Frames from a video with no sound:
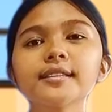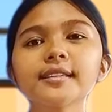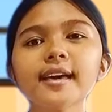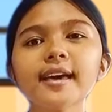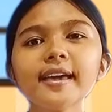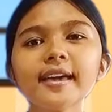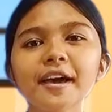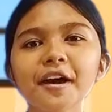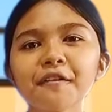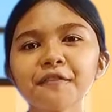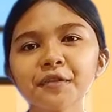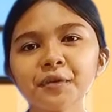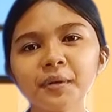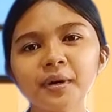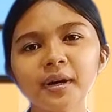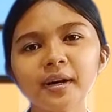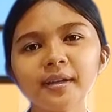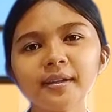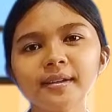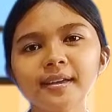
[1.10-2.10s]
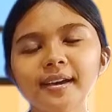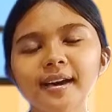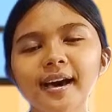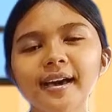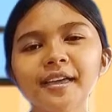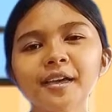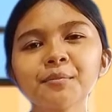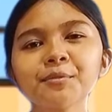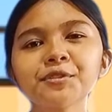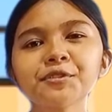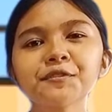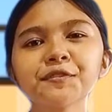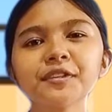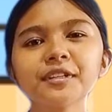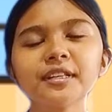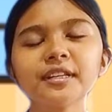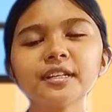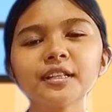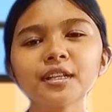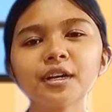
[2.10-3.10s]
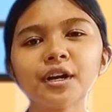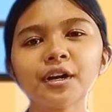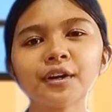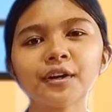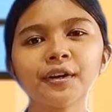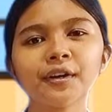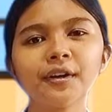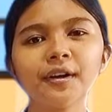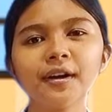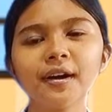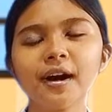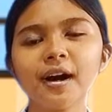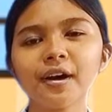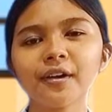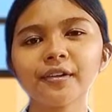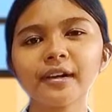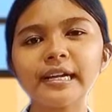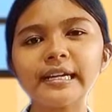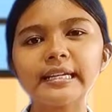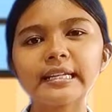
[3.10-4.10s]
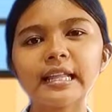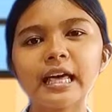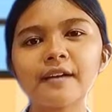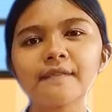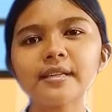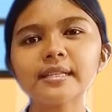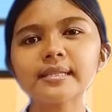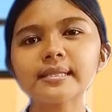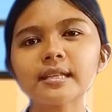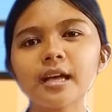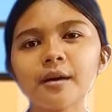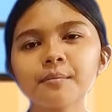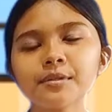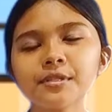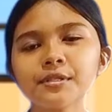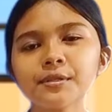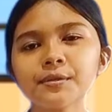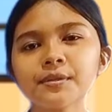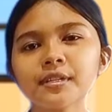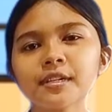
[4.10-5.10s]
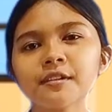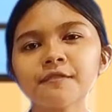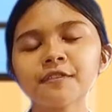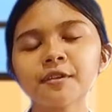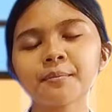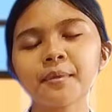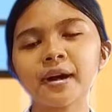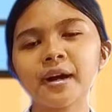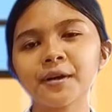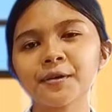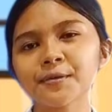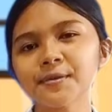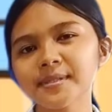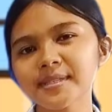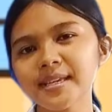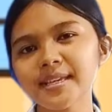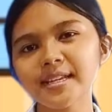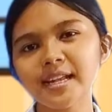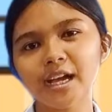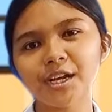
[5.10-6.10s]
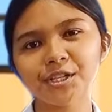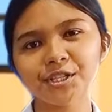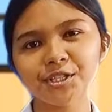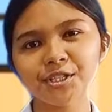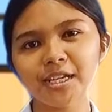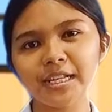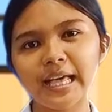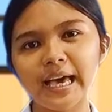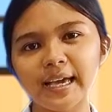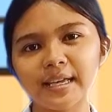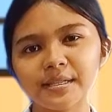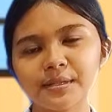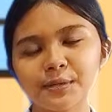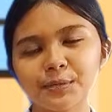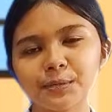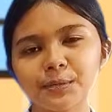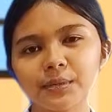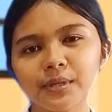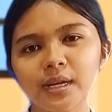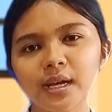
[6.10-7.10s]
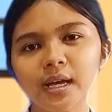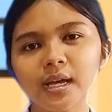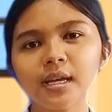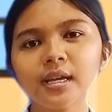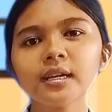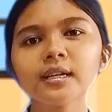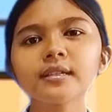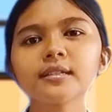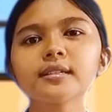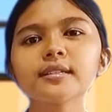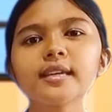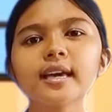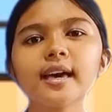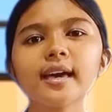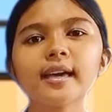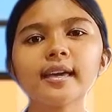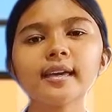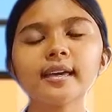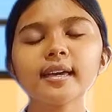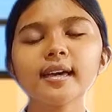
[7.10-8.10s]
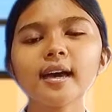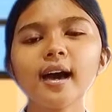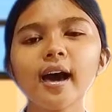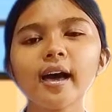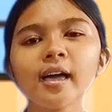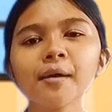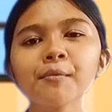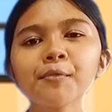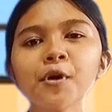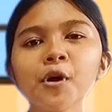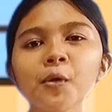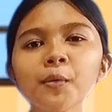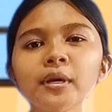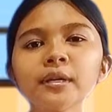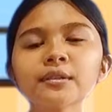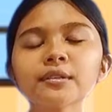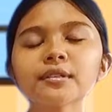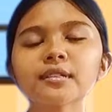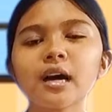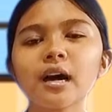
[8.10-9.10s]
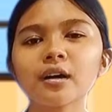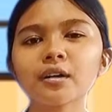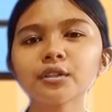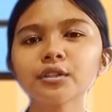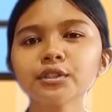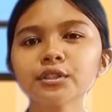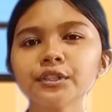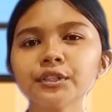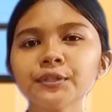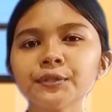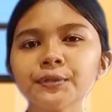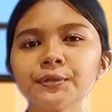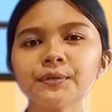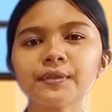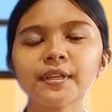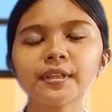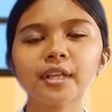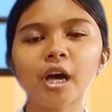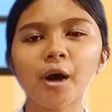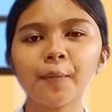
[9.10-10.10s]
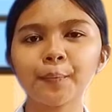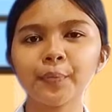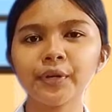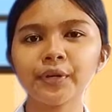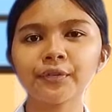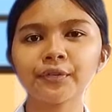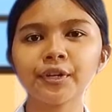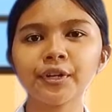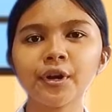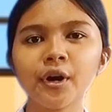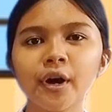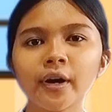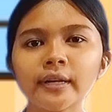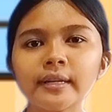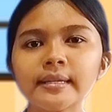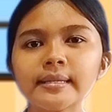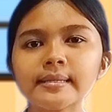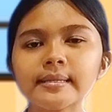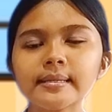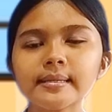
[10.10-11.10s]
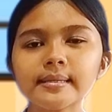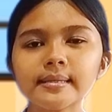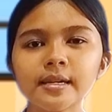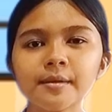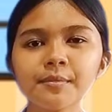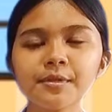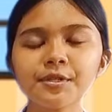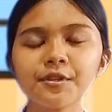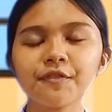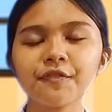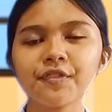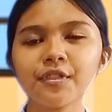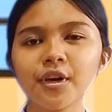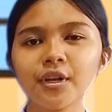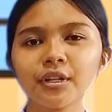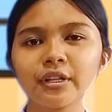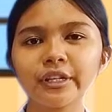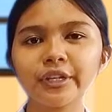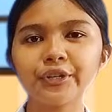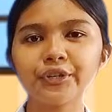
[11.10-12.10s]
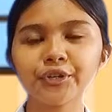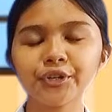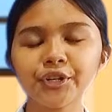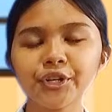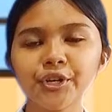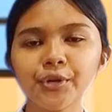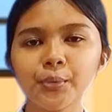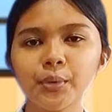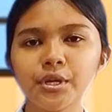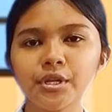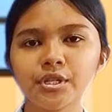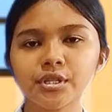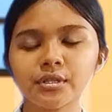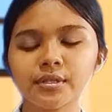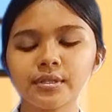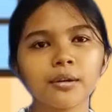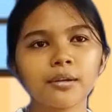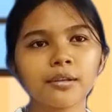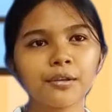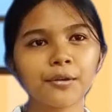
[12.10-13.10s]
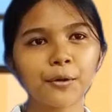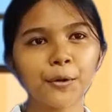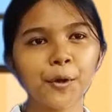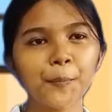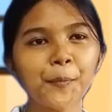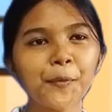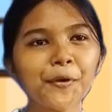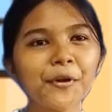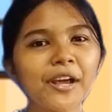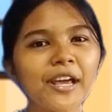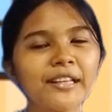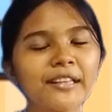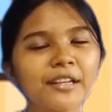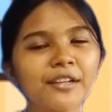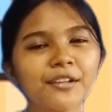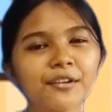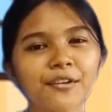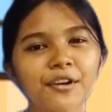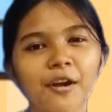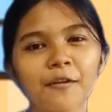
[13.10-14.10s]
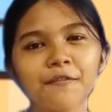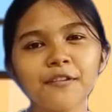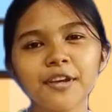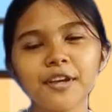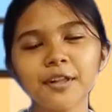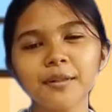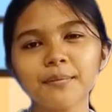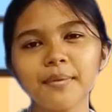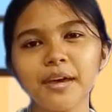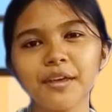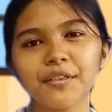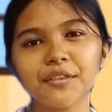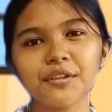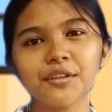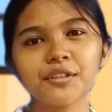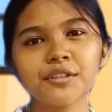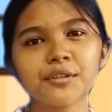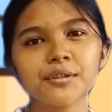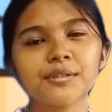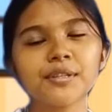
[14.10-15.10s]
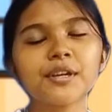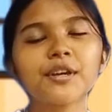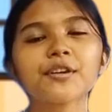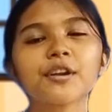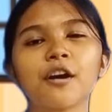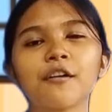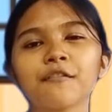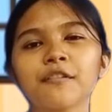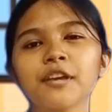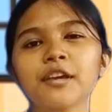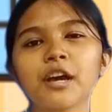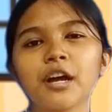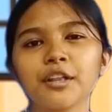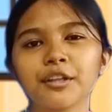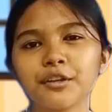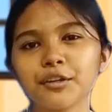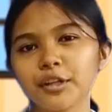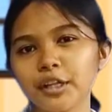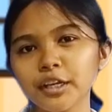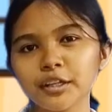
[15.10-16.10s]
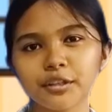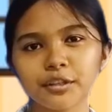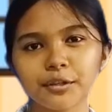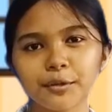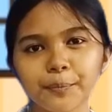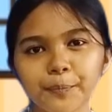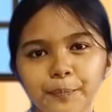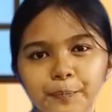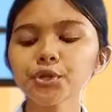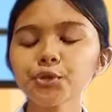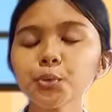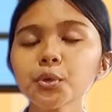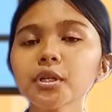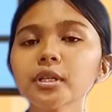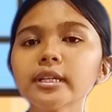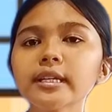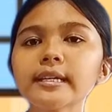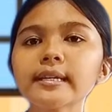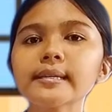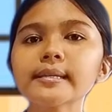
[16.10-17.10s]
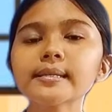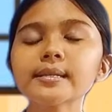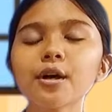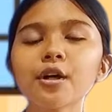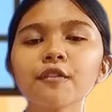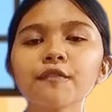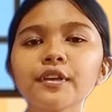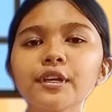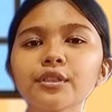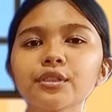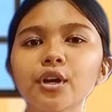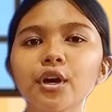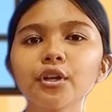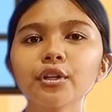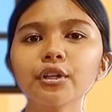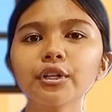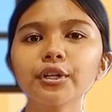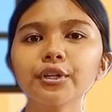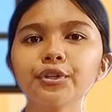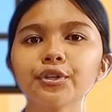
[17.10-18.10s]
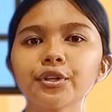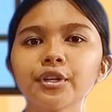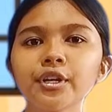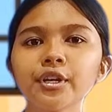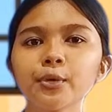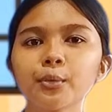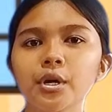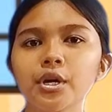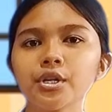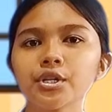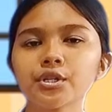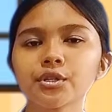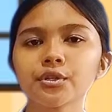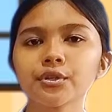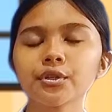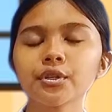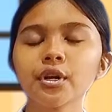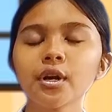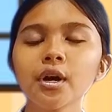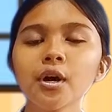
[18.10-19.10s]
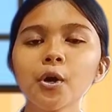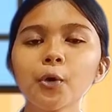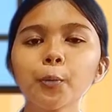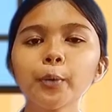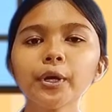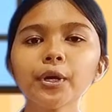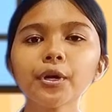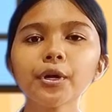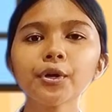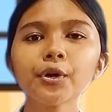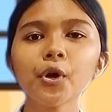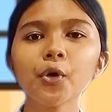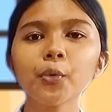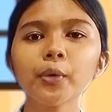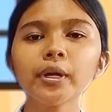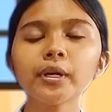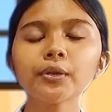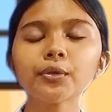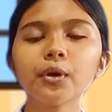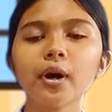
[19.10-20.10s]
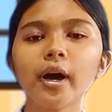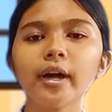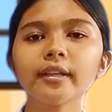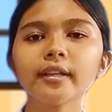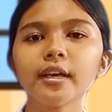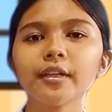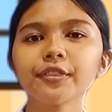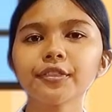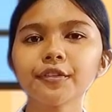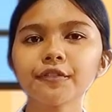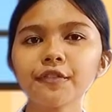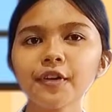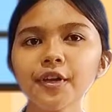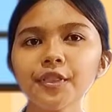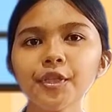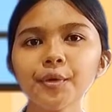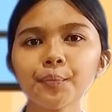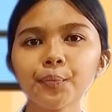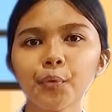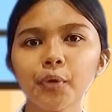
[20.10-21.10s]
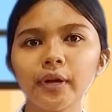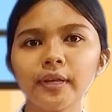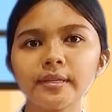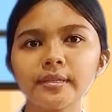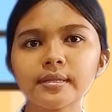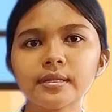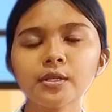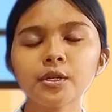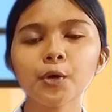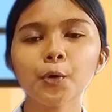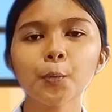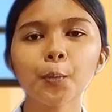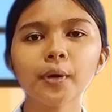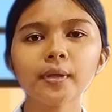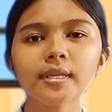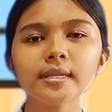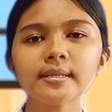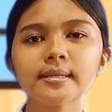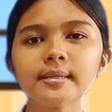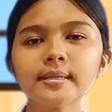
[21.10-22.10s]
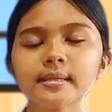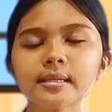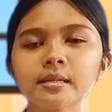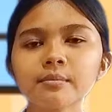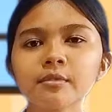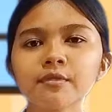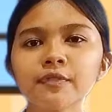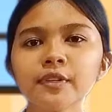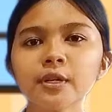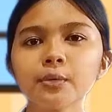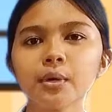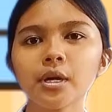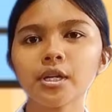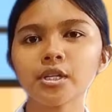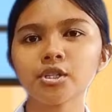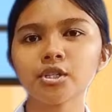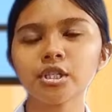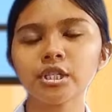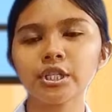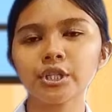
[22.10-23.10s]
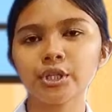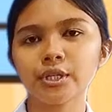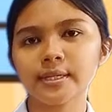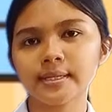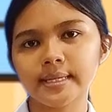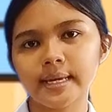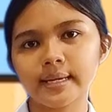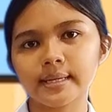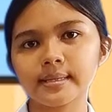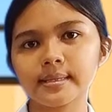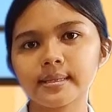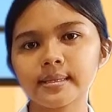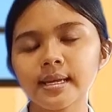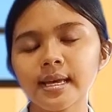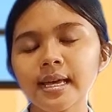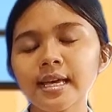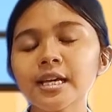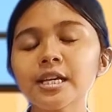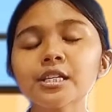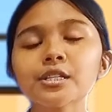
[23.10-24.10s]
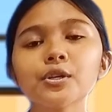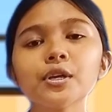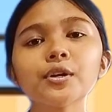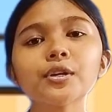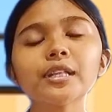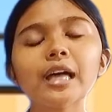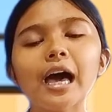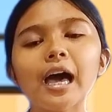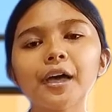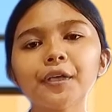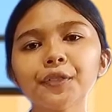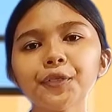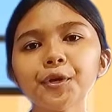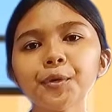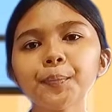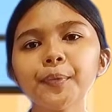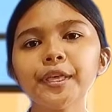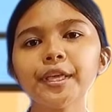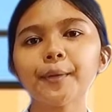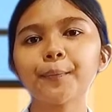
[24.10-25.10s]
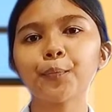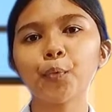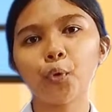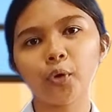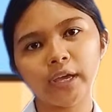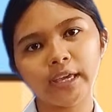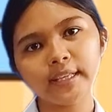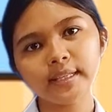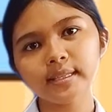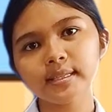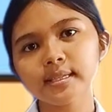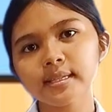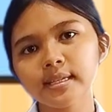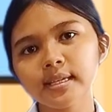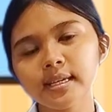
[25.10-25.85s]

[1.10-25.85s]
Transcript: day, everyone. I am Jubilin Largo, a grade 11 STEM student from Maragusan National High School. Today, I am going to tackle to you the topic regarding systems of nonlinear equations, incorporating the graphical method using graphing calculator. Usually, in solving nonlinear equations, we are going to identify the points where the system of equation intersects. So it can either be a point,